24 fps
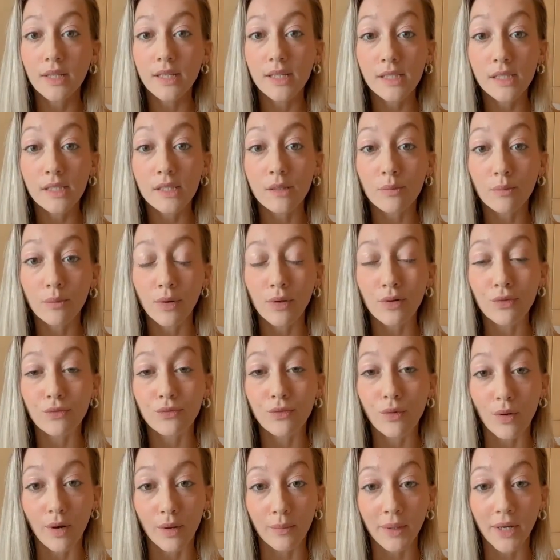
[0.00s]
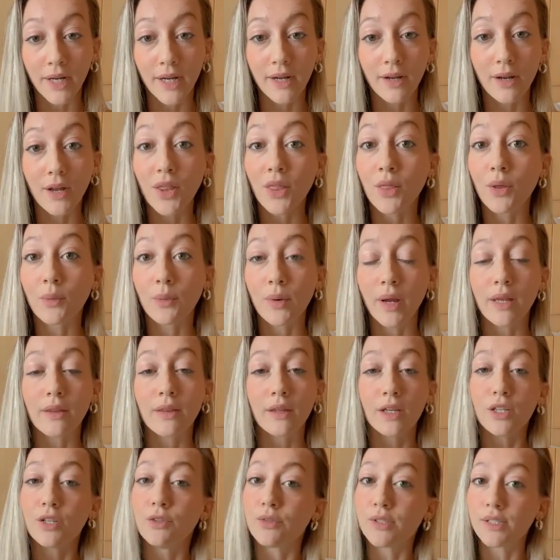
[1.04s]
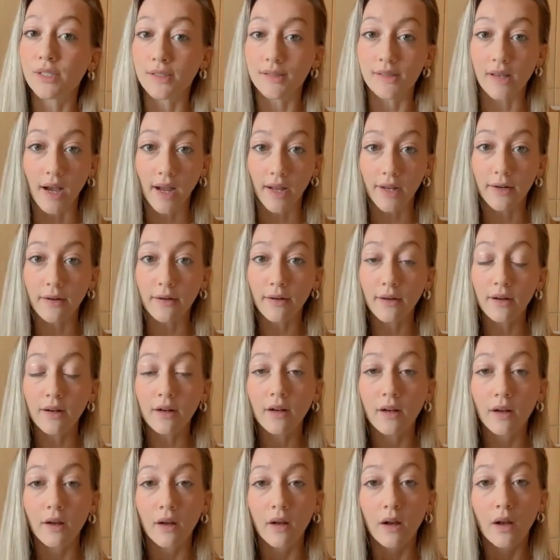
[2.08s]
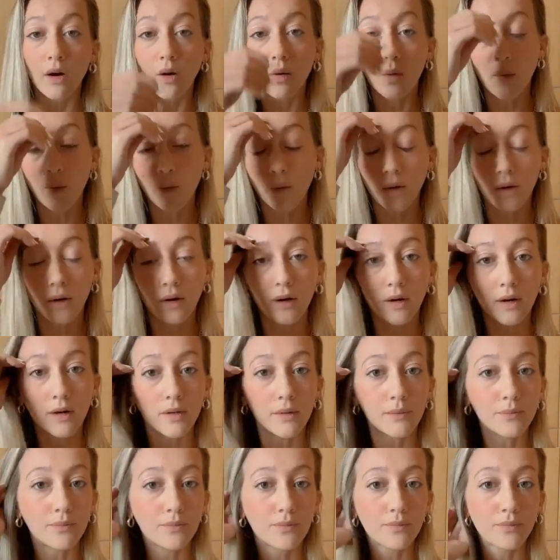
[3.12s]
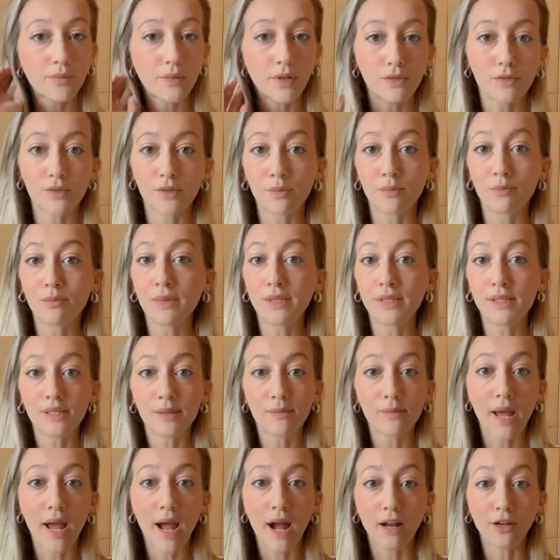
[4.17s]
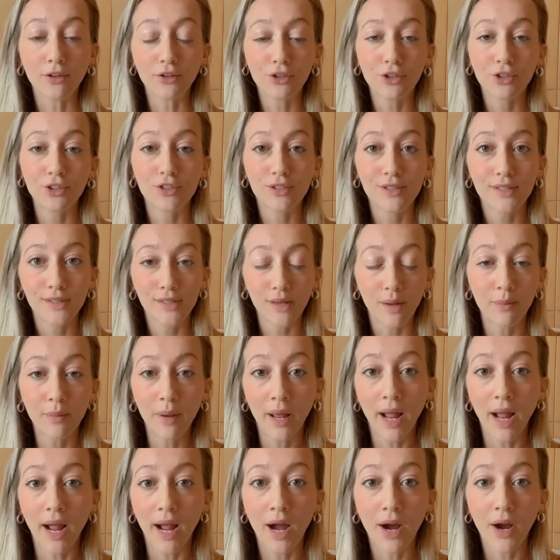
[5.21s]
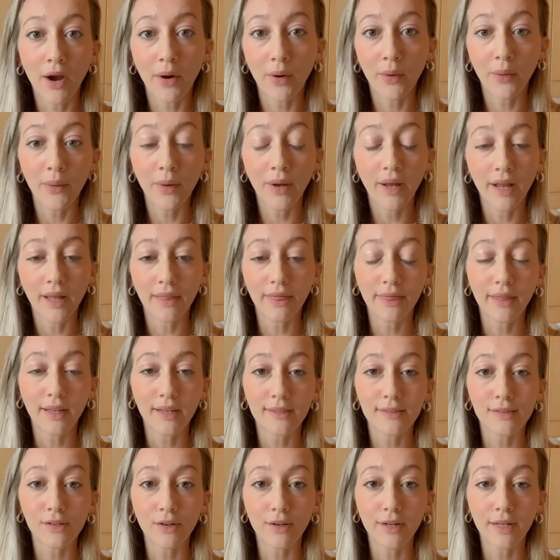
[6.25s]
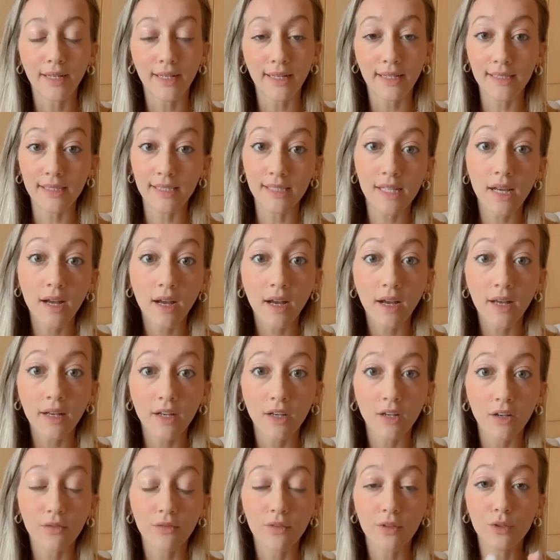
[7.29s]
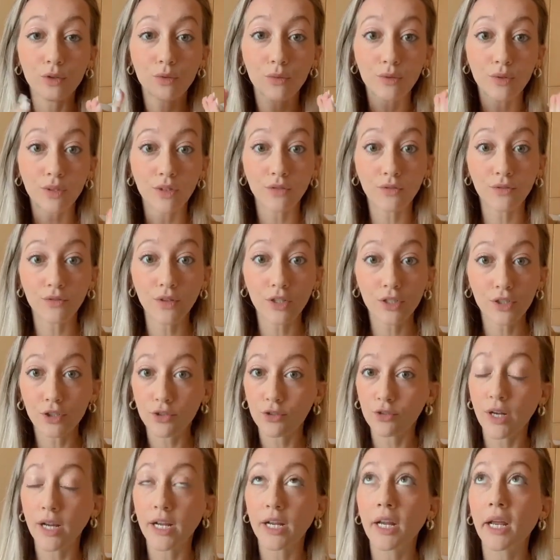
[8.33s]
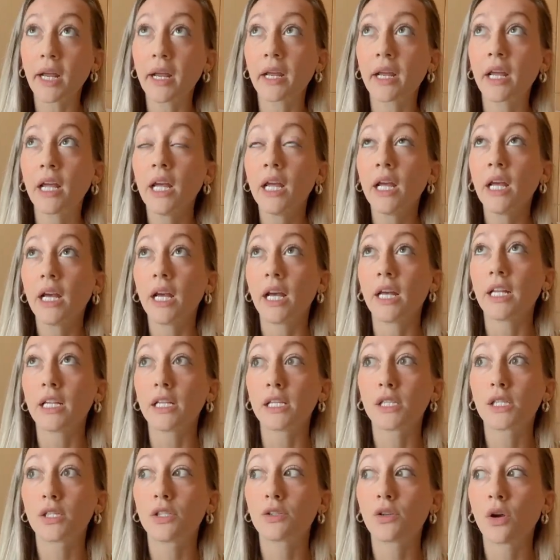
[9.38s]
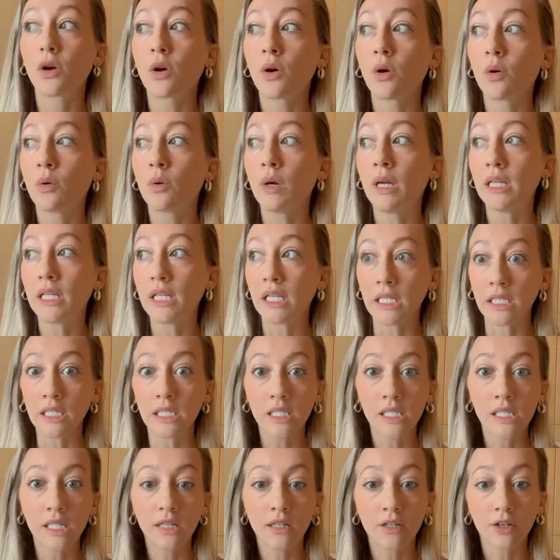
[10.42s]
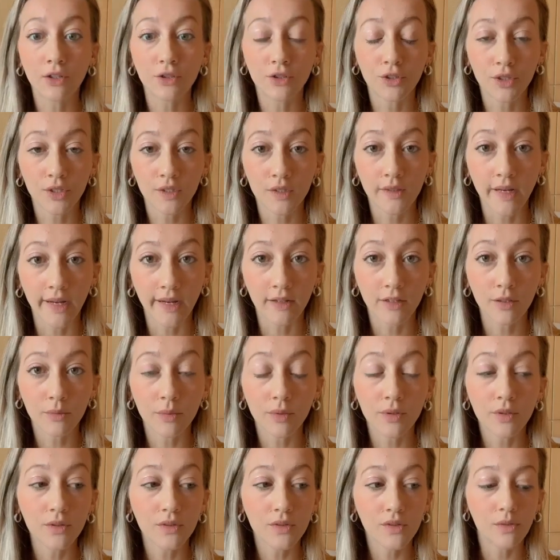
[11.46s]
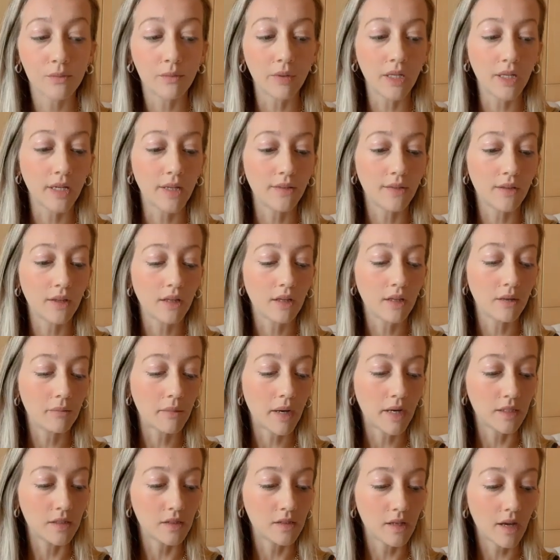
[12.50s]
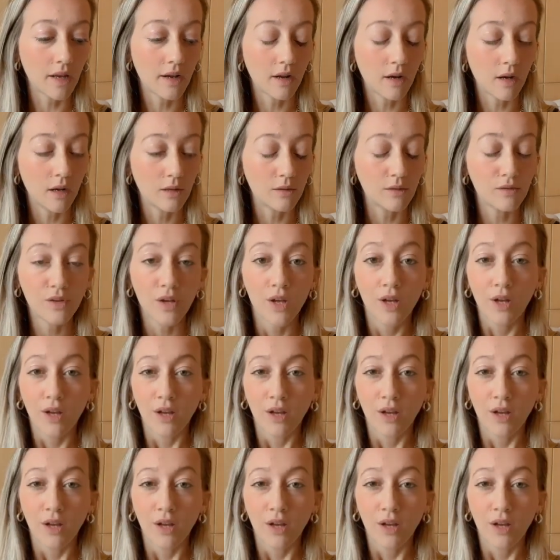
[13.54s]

isn't performing the way that you desire, or there's a mismatch somehow and things aren't getting done, and it feels really frustrating. And it's so easy and understandable to be in the mindset of,